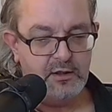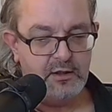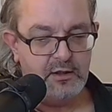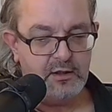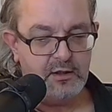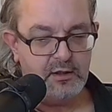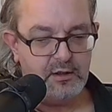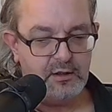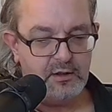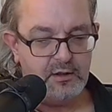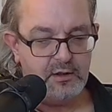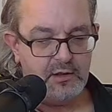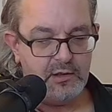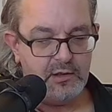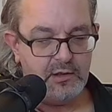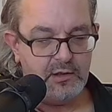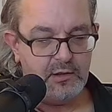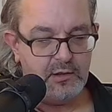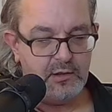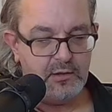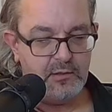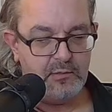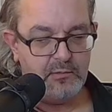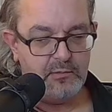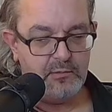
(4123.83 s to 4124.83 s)

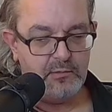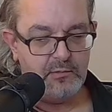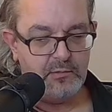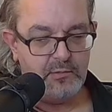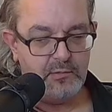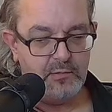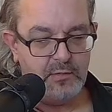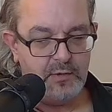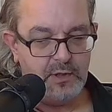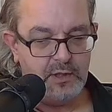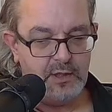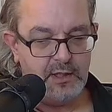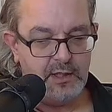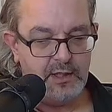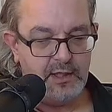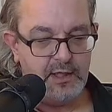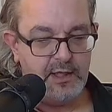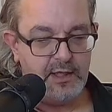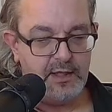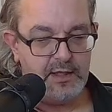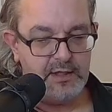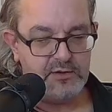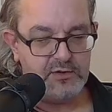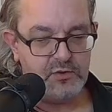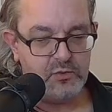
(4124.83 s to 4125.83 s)

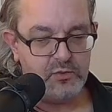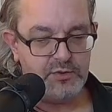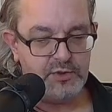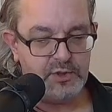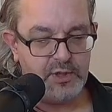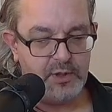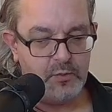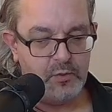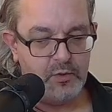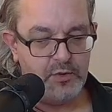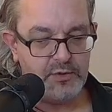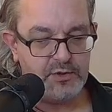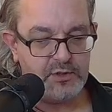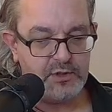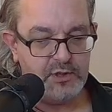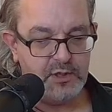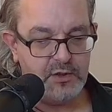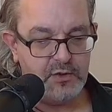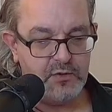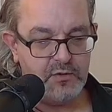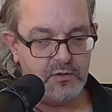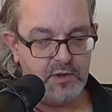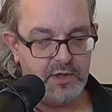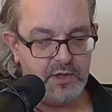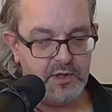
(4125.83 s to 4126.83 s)
And there's also what's
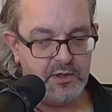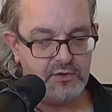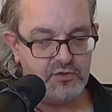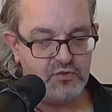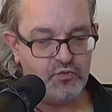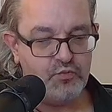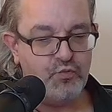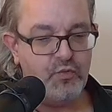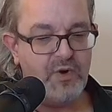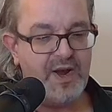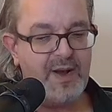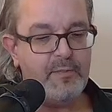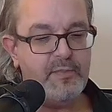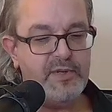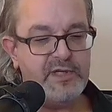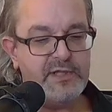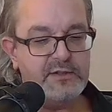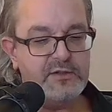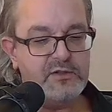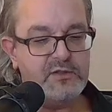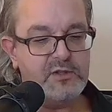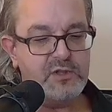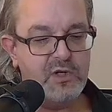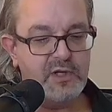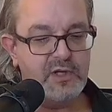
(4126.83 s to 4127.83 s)
known as rapid
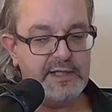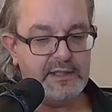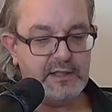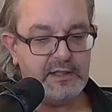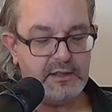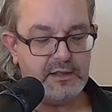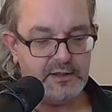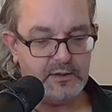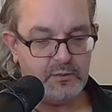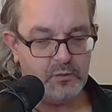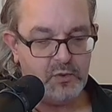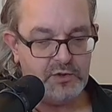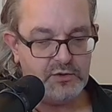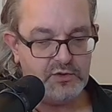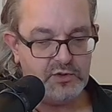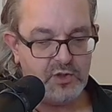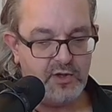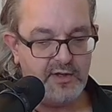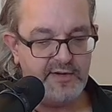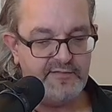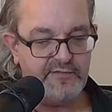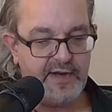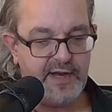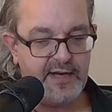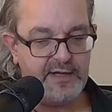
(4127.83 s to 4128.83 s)
cycling, which
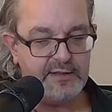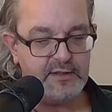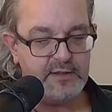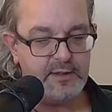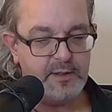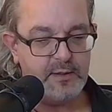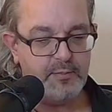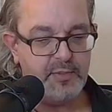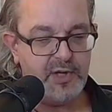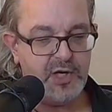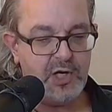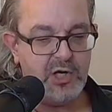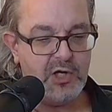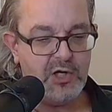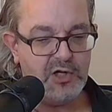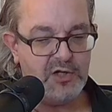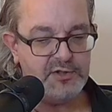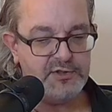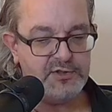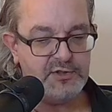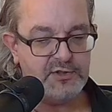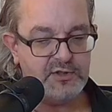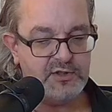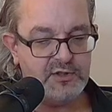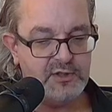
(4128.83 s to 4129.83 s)
I've had in the
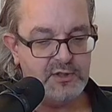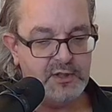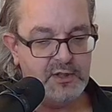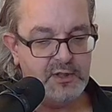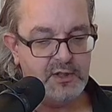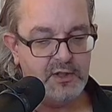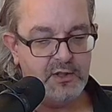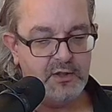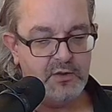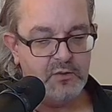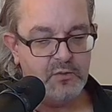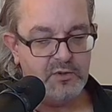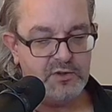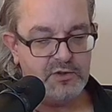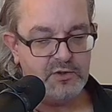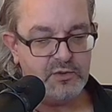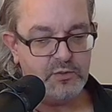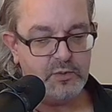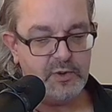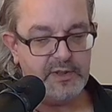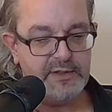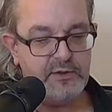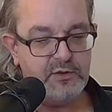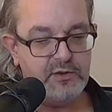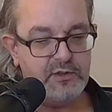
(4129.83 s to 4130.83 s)
past, which is
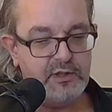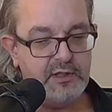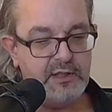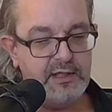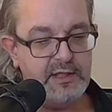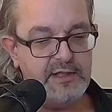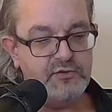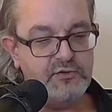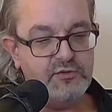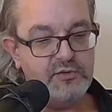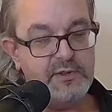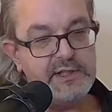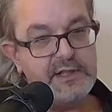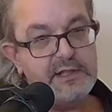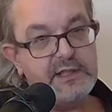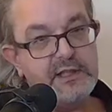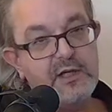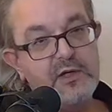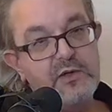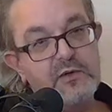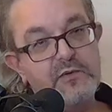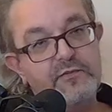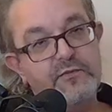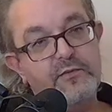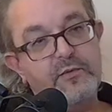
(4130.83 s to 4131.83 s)
where you can literally
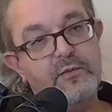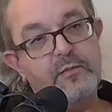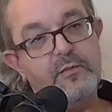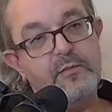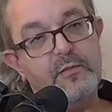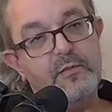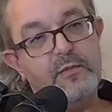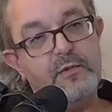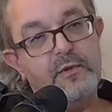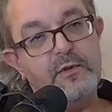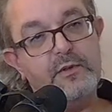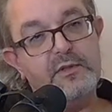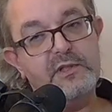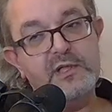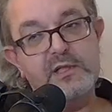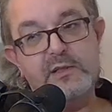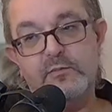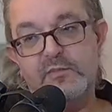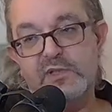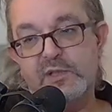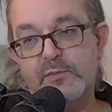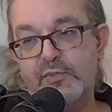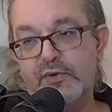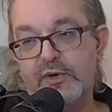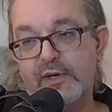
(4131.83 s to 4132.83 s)
go from
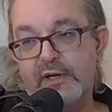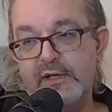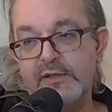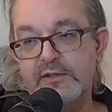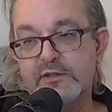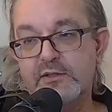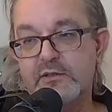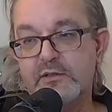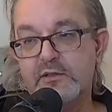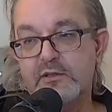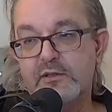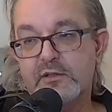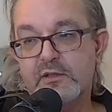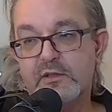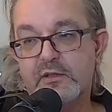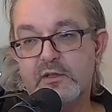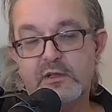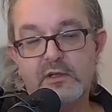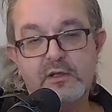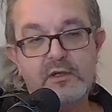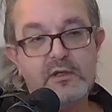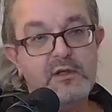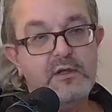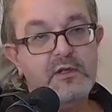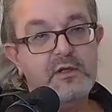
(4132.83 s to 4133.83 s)
deep depressed
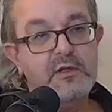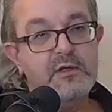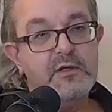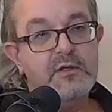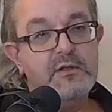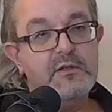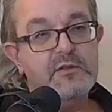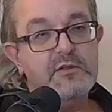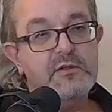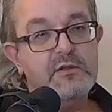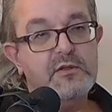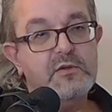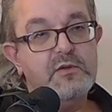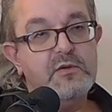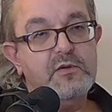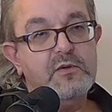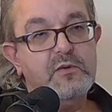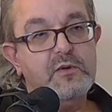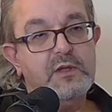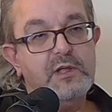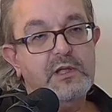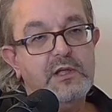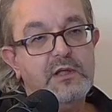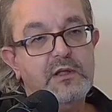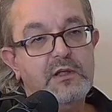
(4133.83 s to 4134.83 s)

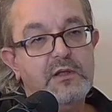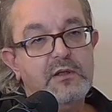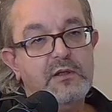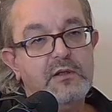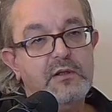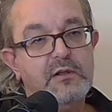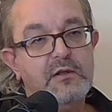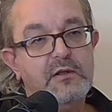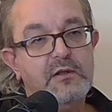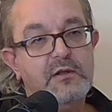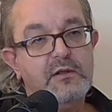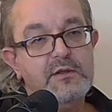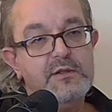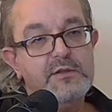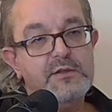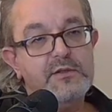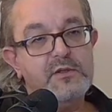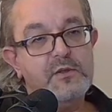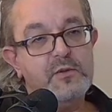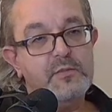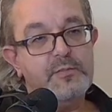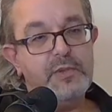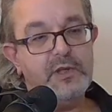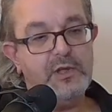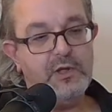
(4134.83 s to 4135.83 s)
to
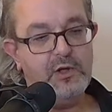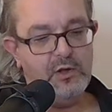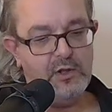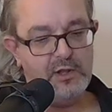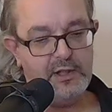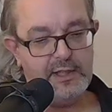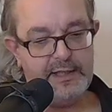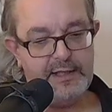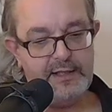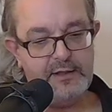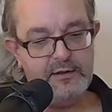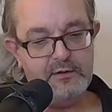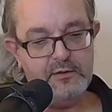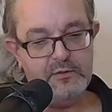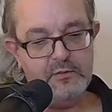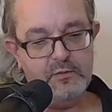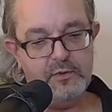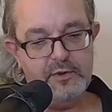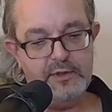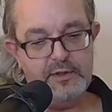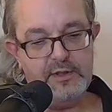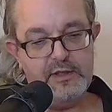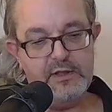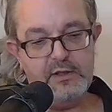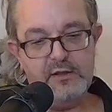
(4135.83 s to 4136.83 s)
super high
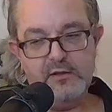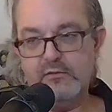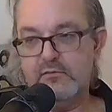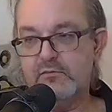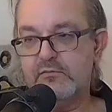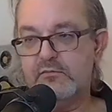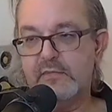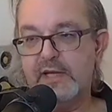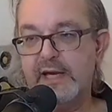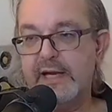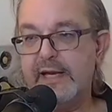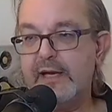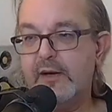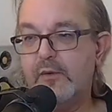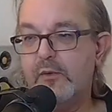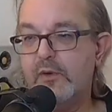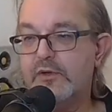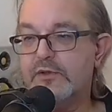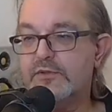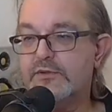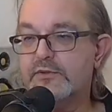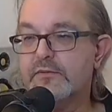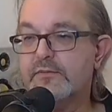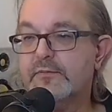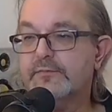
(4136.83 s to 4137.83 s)
within
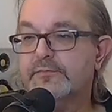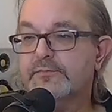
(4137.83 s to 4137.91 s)
hours.